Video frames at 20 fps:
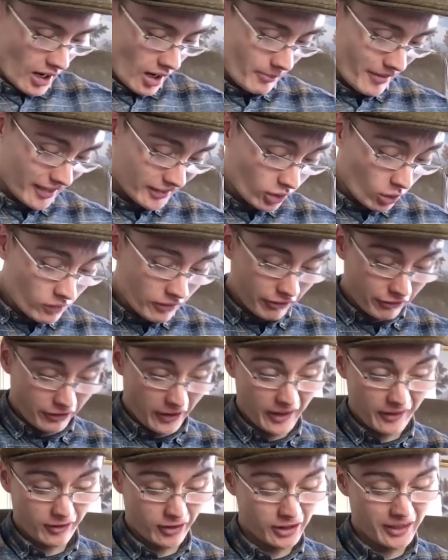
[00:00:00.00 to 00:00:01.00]
Um, I don't
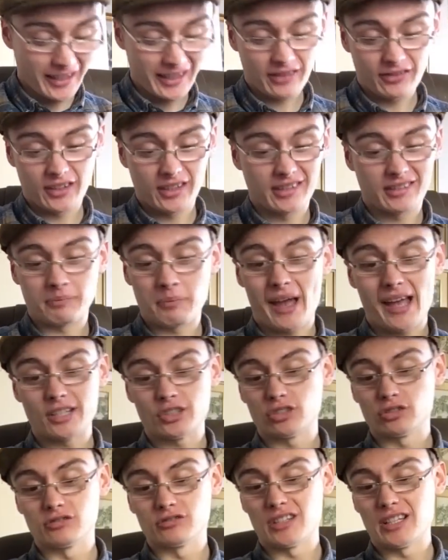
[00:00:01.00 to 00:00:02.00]
think they're anything
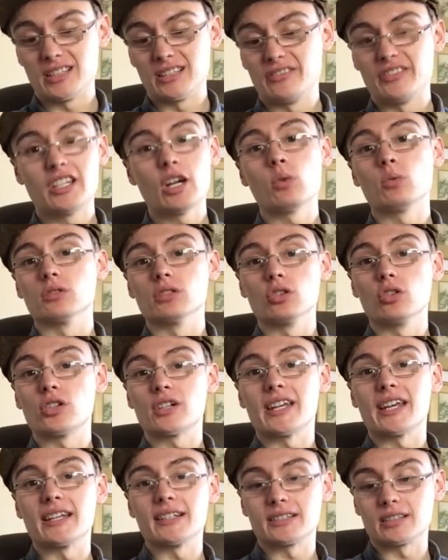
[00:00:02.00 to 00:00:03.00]
special really. We don't
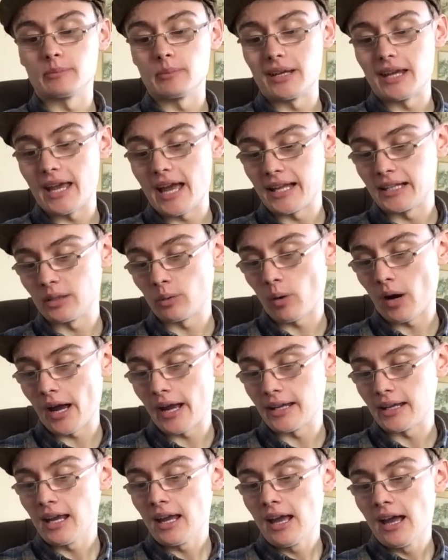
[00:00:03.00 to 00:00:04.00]
look it to me
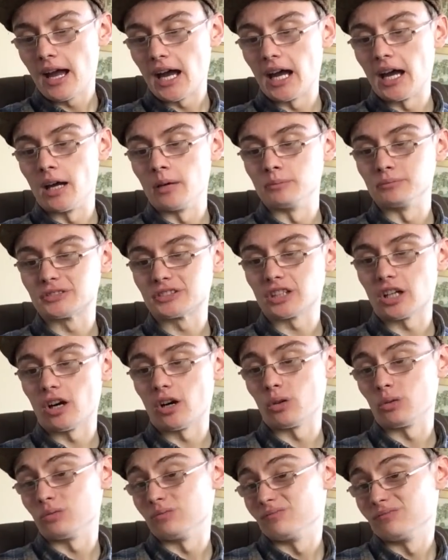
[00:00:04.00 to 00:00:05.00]
anyway. Um,
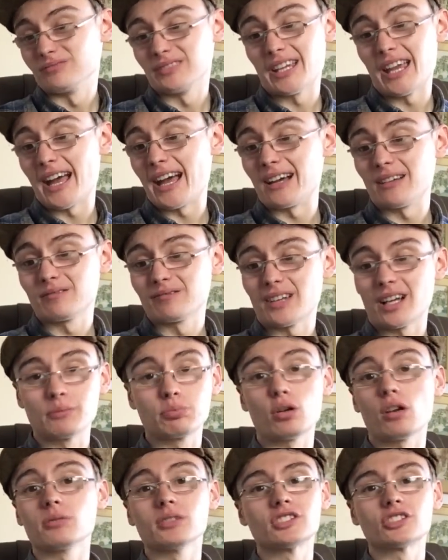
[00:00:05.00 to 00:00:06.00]
so yeah, I'd
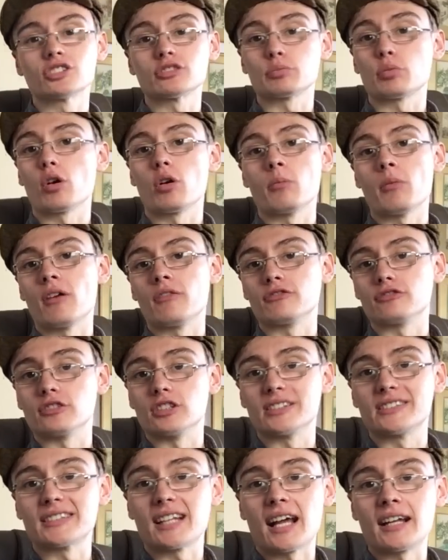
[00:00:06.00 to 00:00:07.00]
probably just put them on for
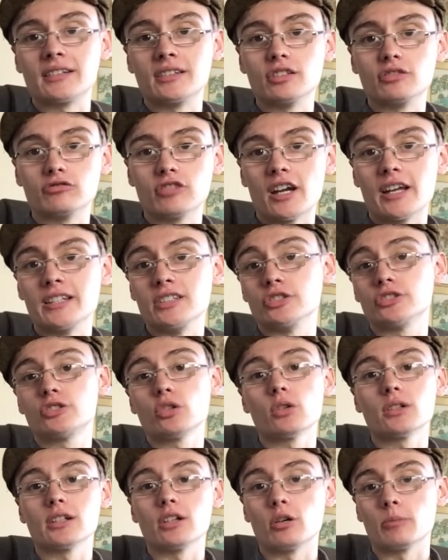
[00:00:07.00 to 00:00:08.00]
a standard range.
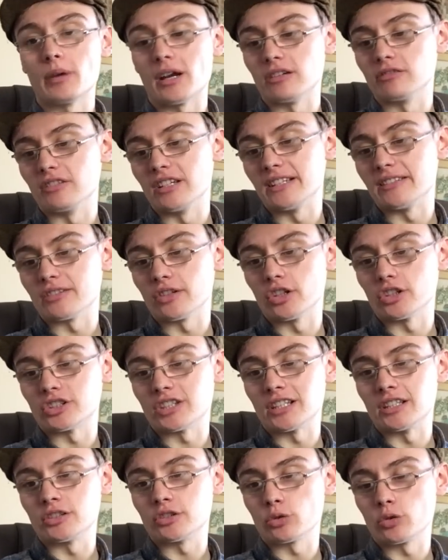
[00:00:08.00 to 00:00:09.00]
Do a little bit of
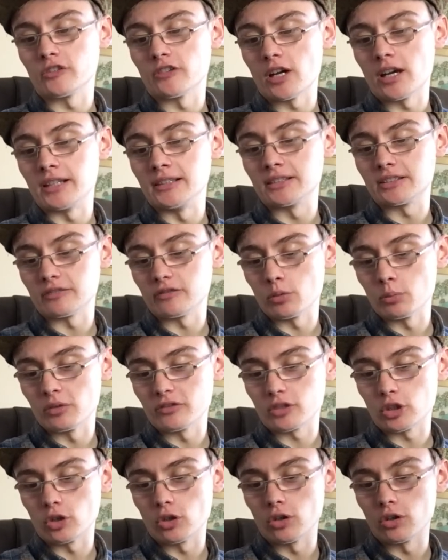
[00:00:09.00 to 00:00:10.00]
research into into them,
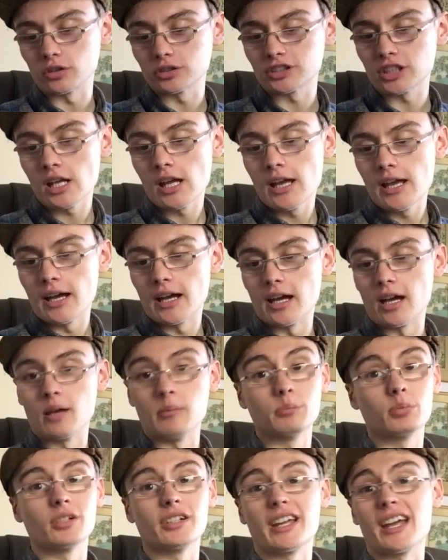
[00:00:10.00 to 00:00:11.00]
of course.
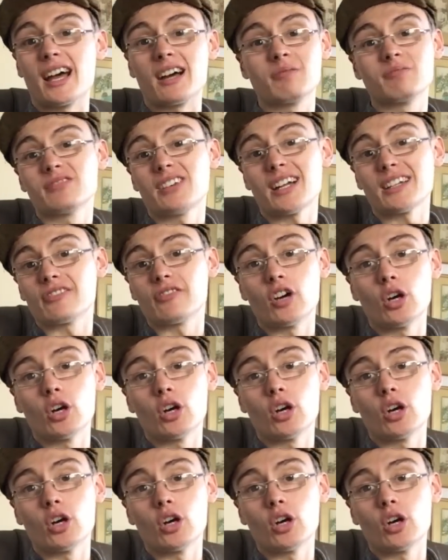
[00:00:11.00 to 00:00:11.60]
Um, but yeah, that's